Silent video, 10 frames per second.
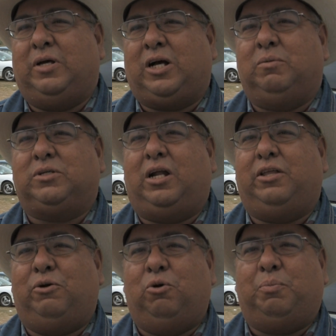comes out of
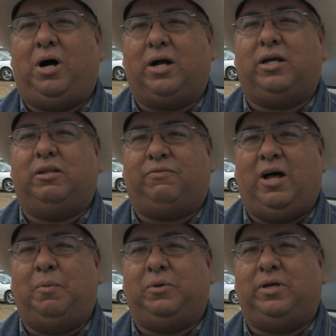their own pocket, the
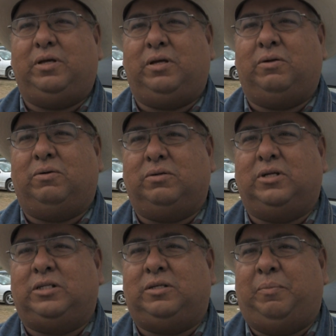family, you know,
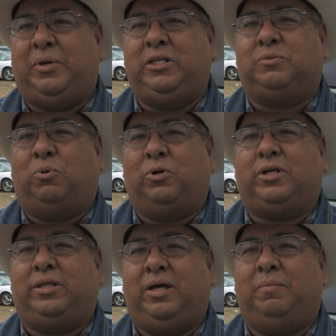it means more
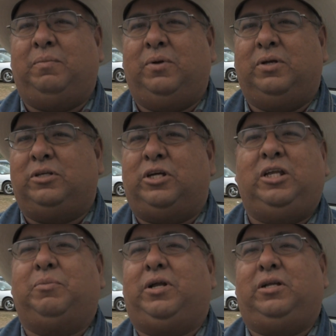to them. To
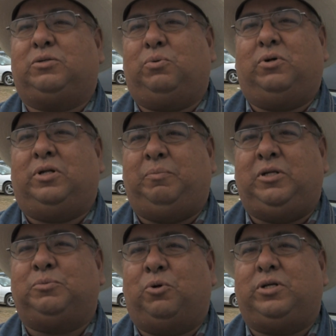anybody in this world, it
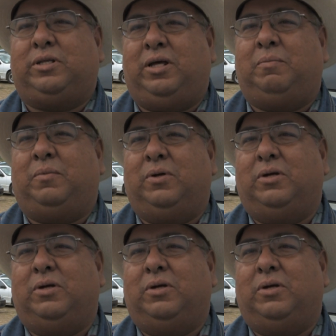means more to them.